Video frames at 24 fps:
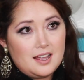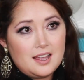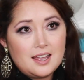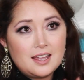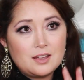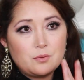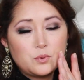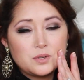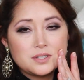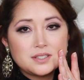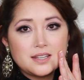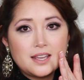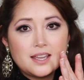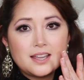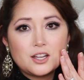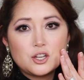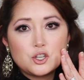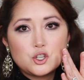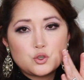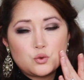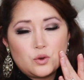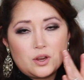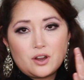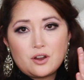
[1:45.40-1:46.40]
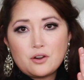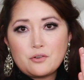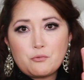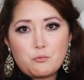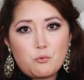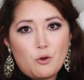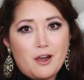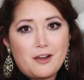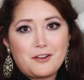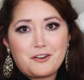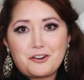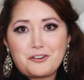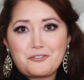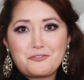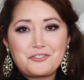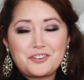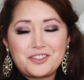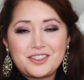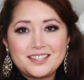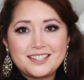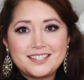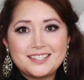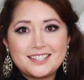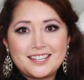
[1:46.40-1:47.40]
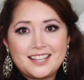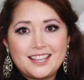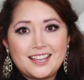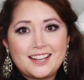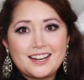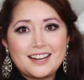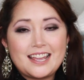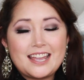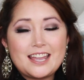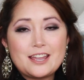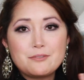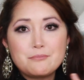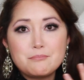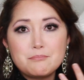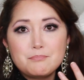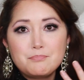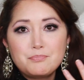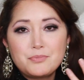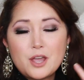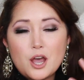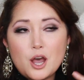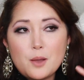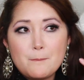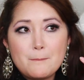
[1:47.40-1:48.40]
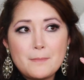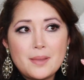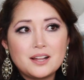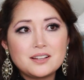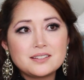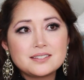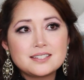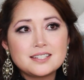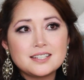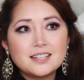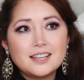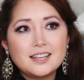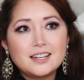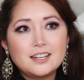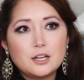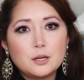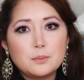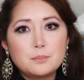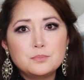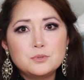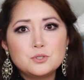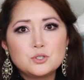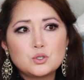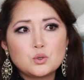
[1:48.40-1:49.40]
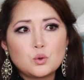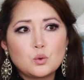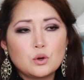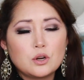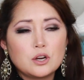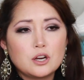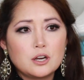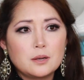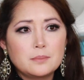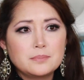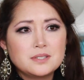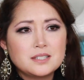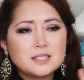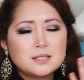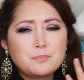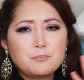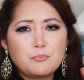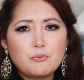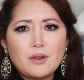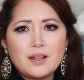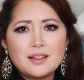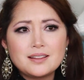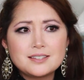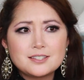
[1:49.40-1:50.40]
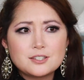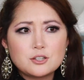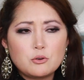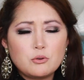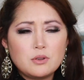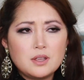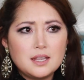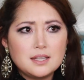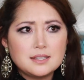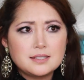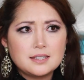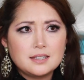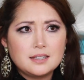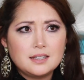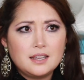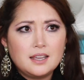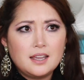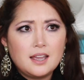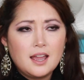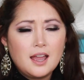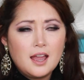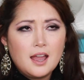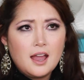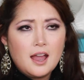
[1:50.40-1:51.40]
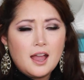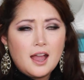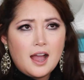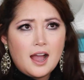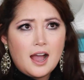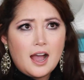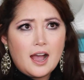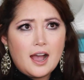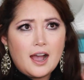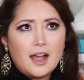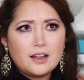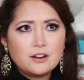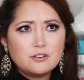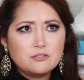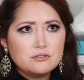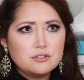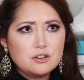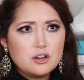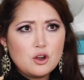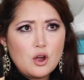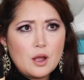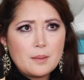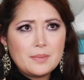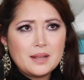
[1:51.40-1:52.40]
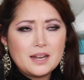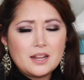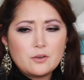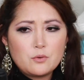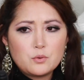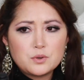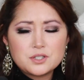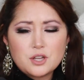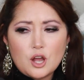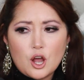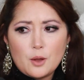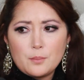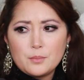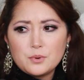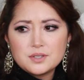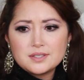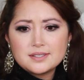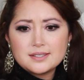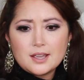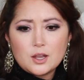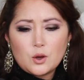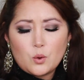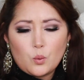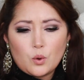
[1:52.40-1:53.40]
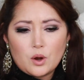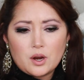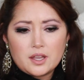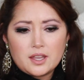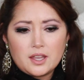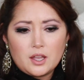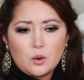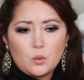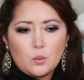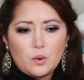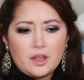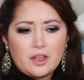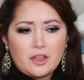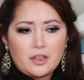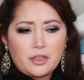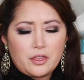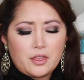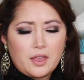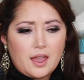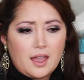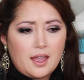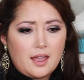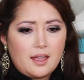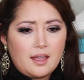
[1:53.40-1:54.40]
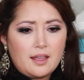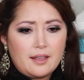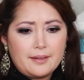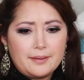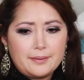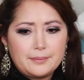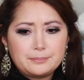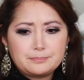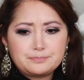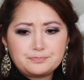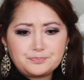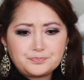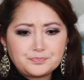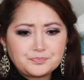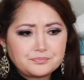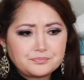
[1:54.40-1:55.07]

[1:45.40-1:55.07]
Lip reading: it was like a drink of water for the skin. It melted, absorbed, spread so easily. I don't know, I mean, it was almost like working with a